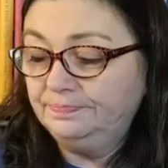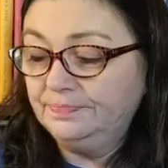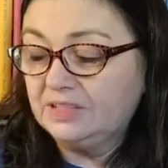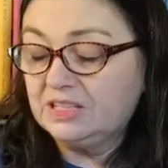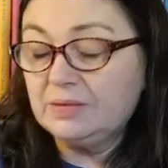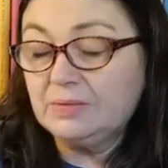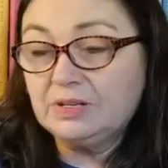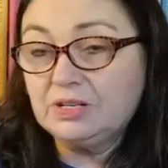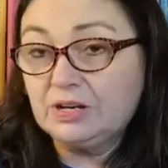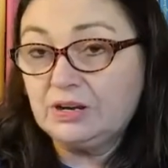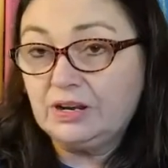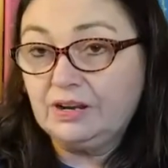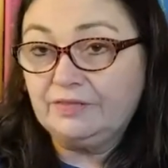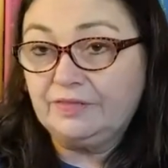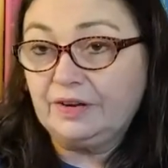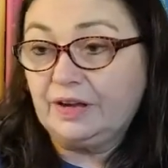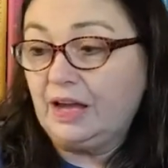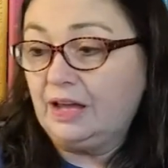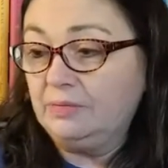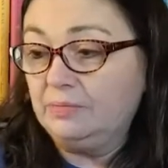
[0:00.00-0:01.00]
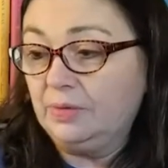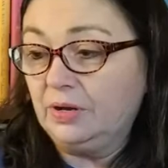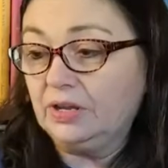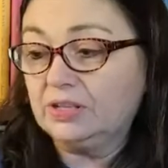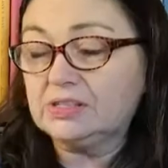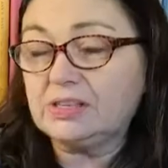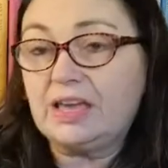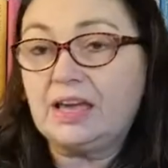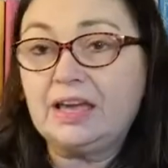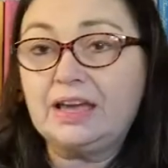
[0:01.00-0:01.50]
Cemetery of Forgotten
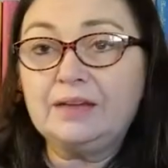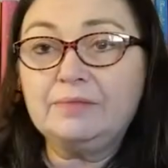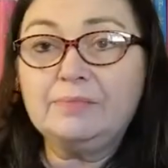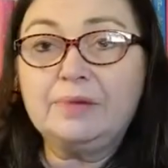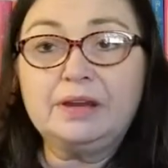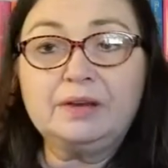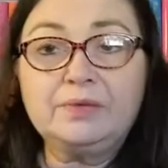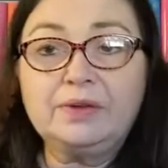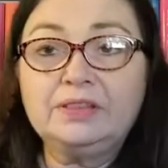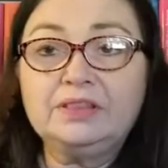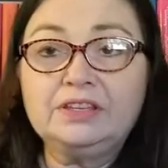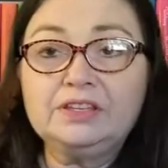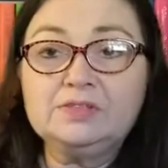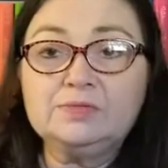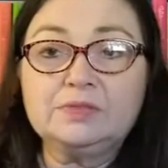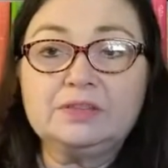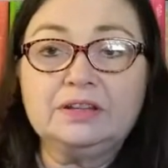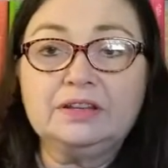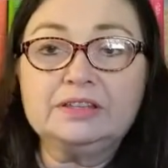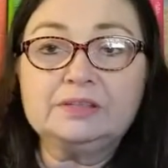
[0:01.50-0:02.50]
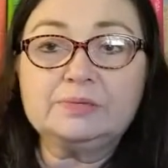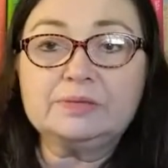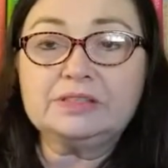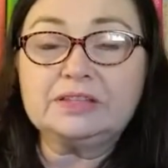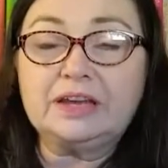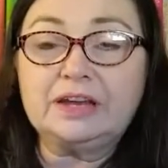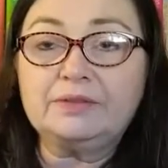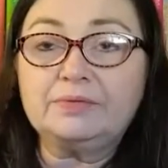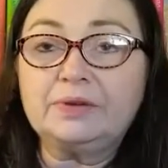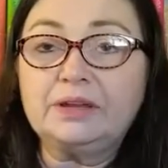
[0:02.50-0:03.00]
Books. I buddy read this with Elizabeth
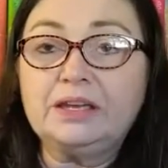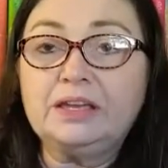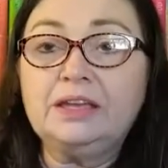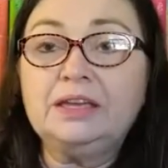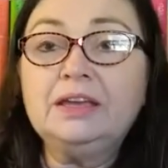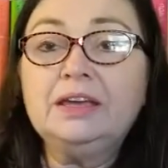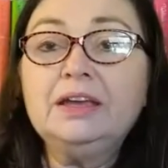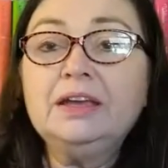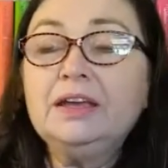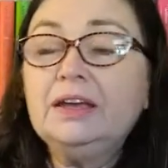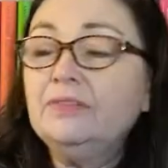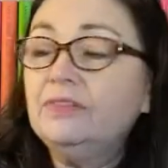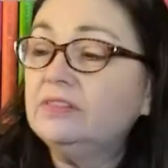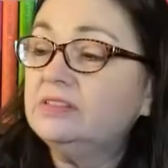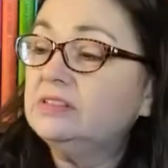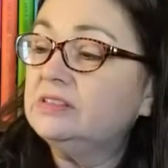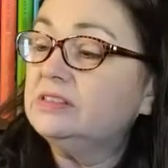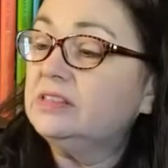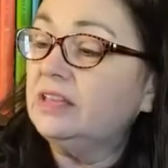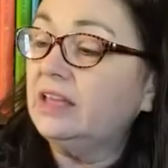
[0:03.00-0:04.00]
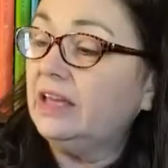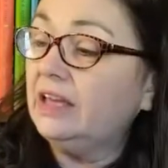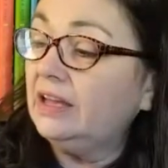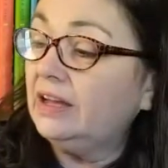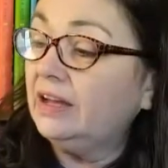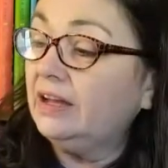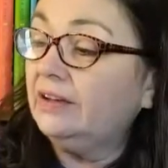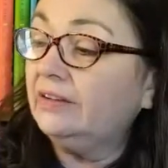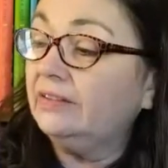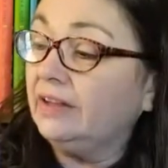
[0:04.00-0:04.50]
Tyree. This is the
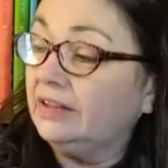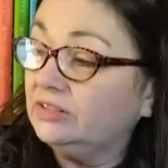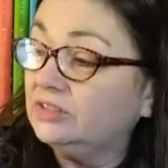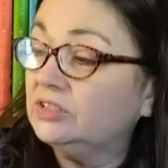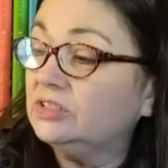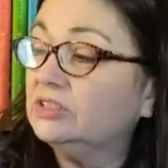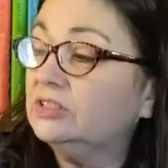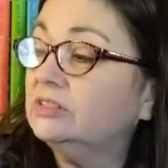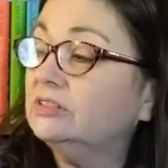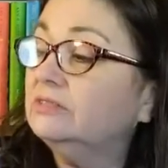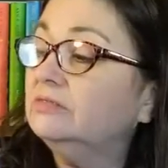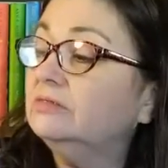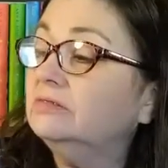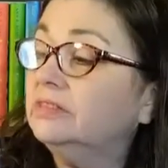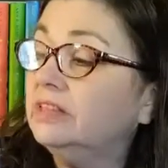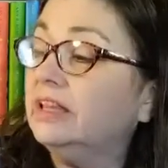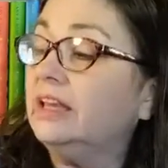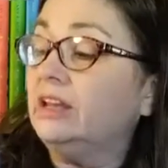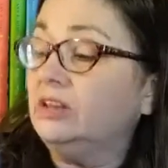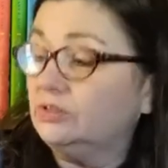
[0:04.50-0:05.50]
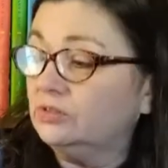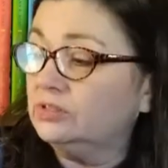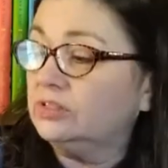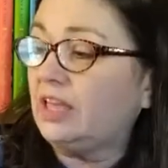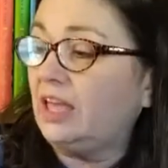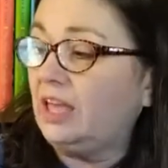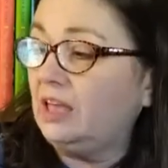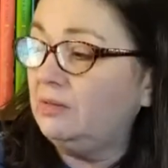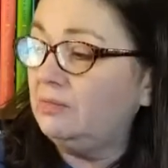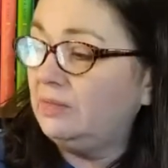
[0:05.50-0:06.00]
just The Angel's
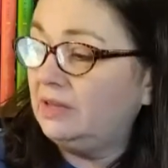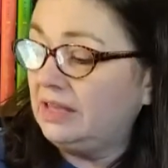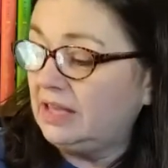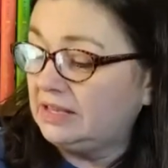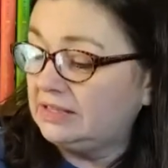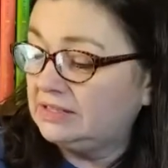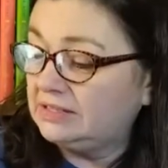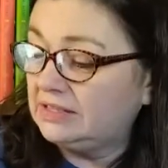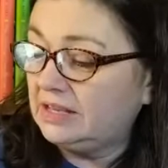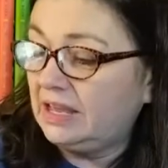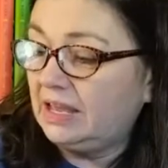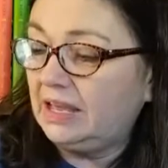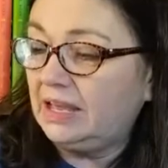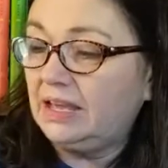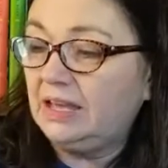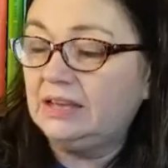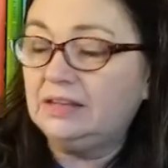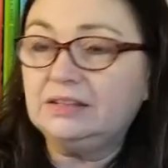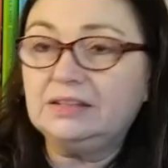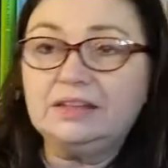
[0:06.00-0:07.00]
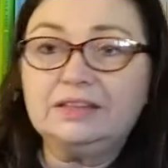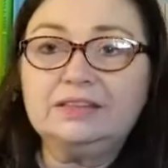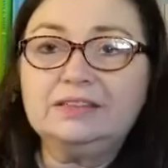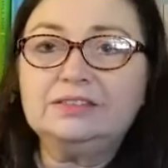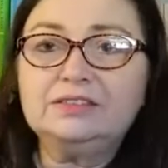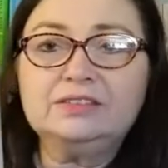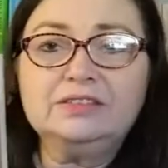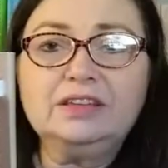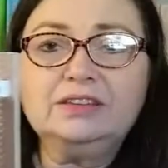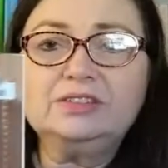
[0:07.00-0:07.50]
Game, yes, and this is
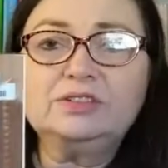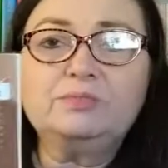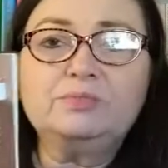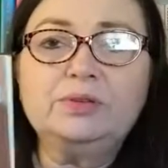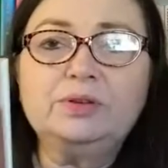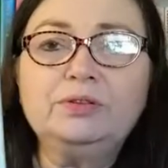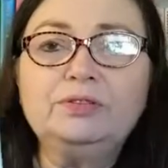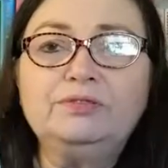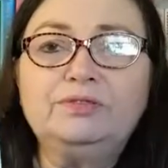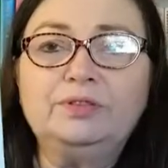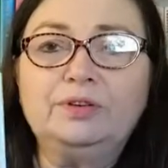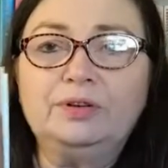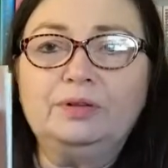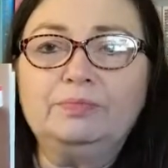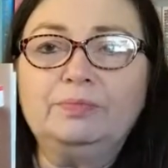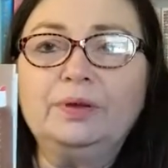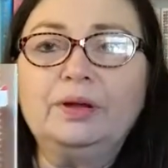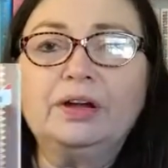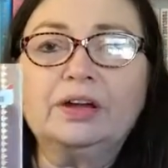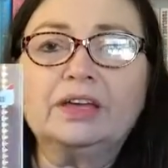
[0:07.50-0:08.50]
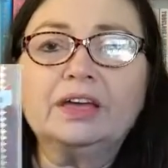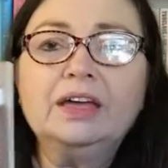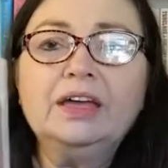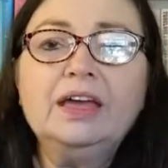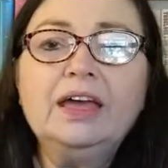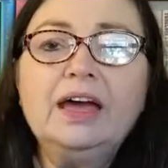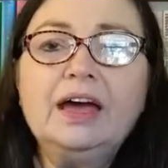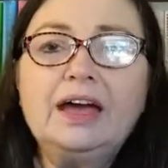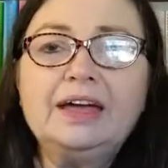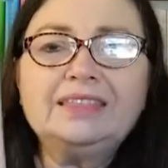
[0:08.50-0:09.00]
such a beautiful book.
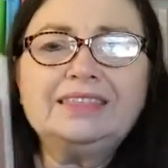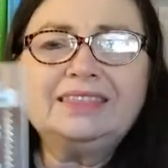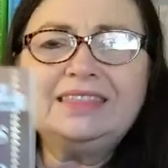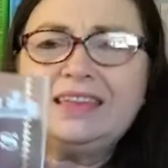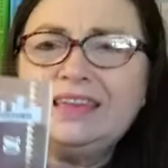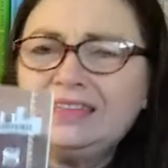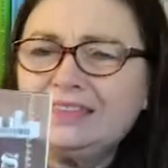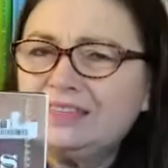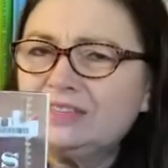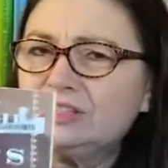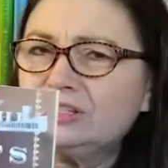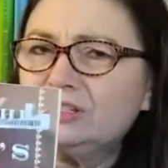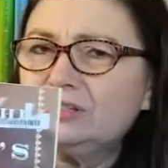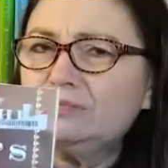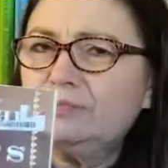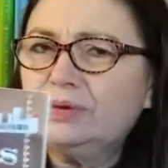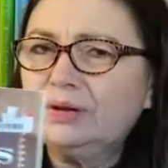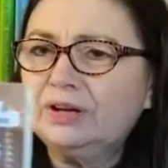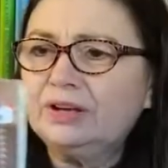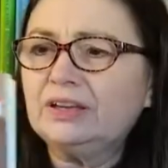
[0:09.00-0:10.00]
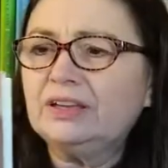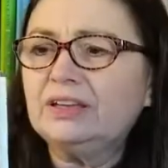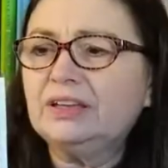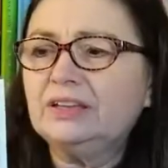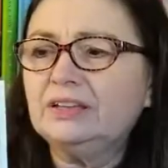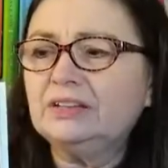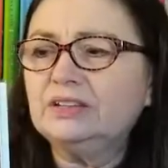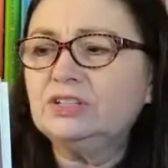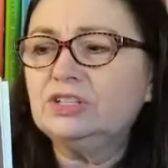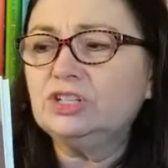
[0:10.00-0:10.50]
I think this is book
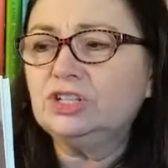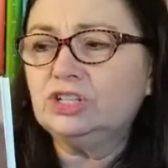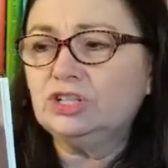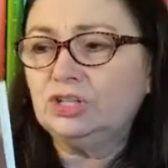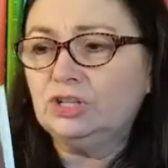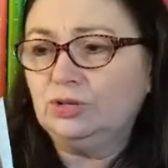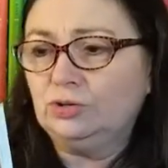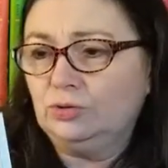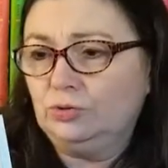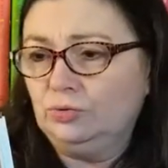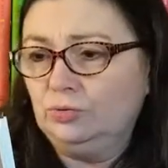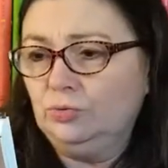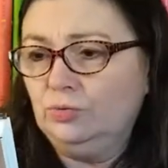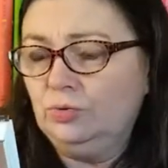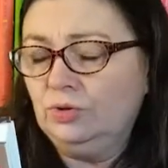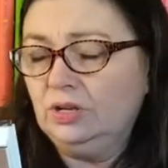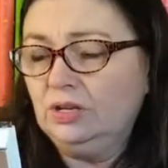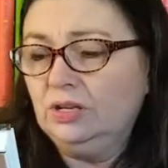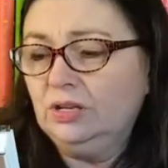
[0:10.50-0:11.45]
2.